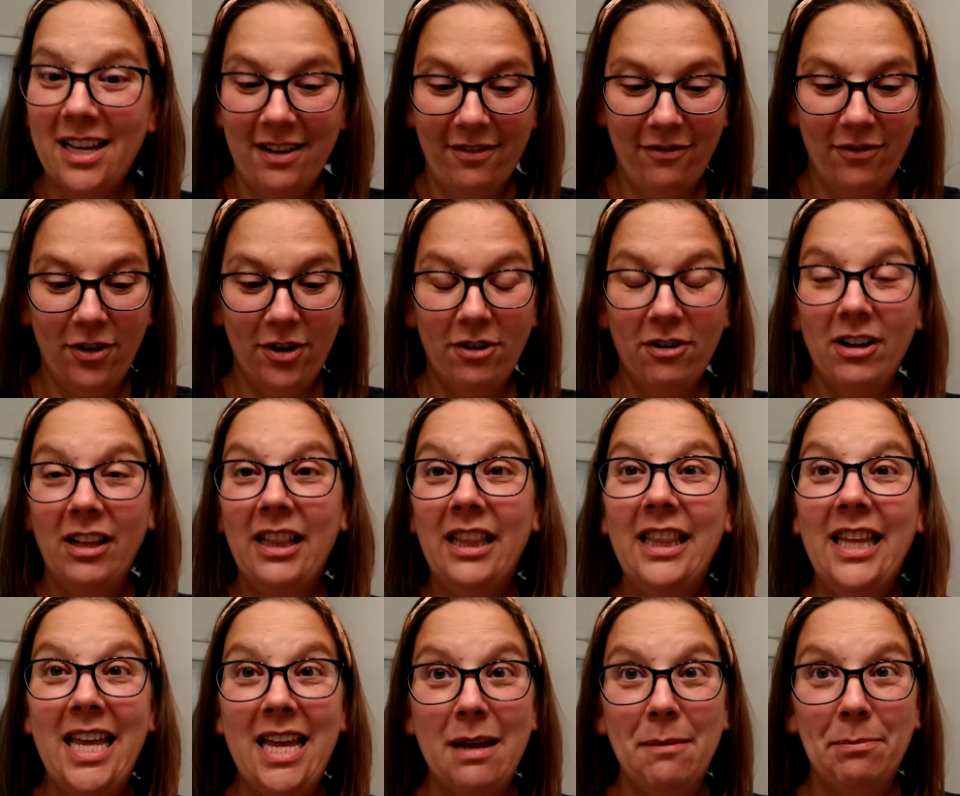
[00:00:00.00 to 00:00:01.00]
for your
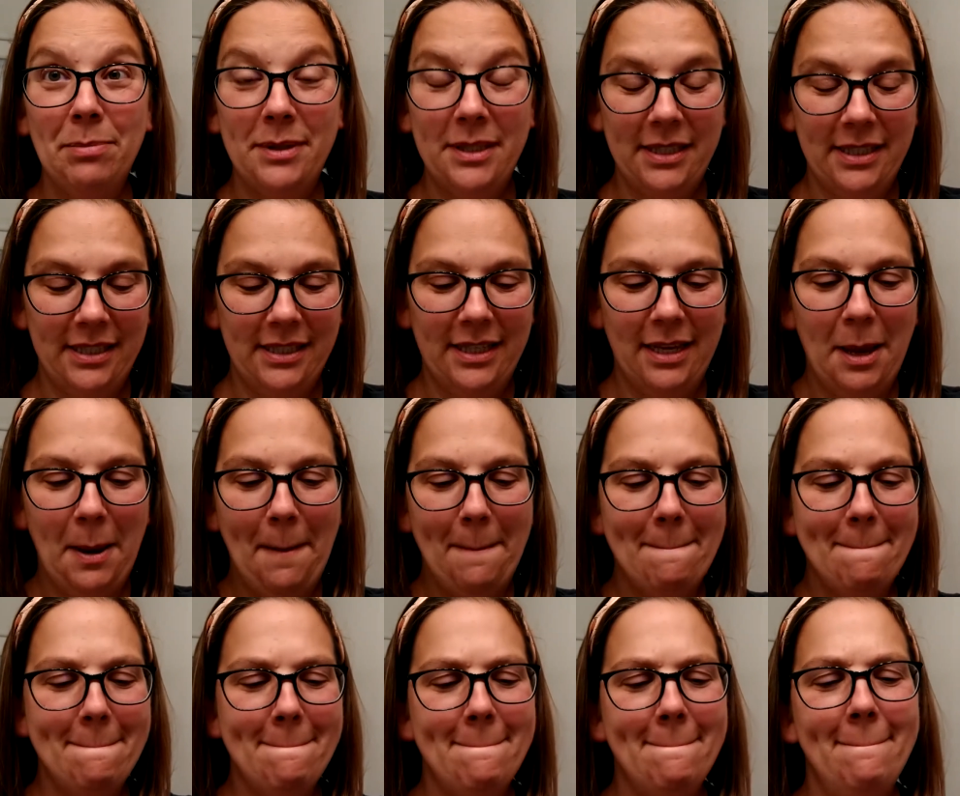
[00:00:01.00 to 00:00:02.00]

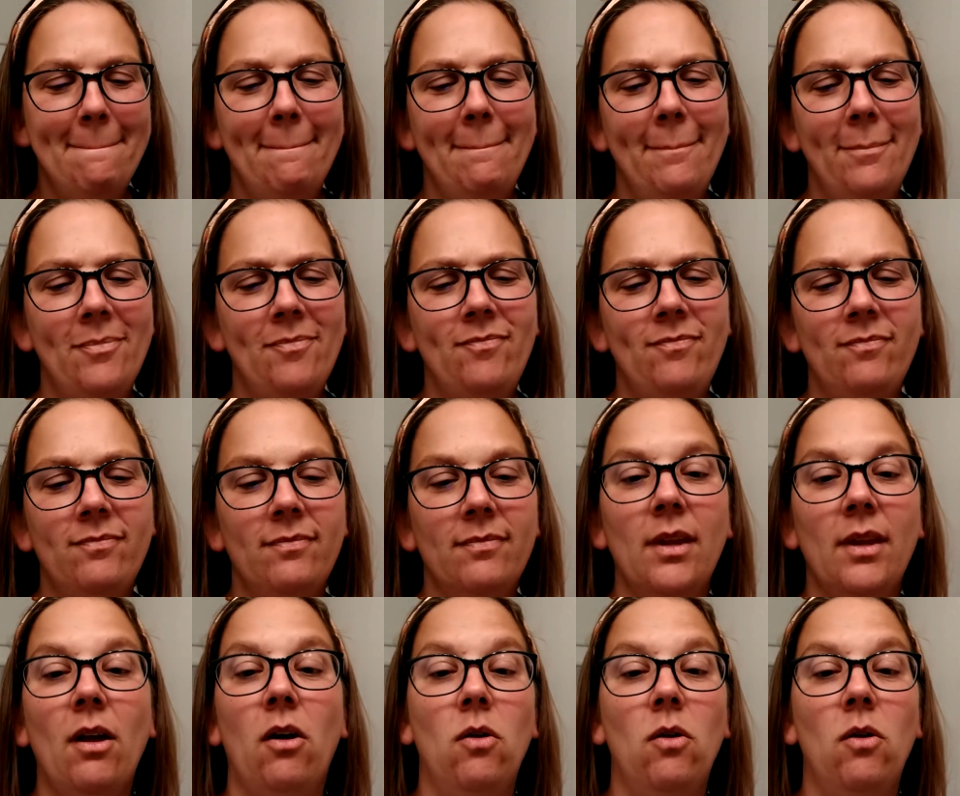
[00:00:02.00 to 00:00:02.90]
lips.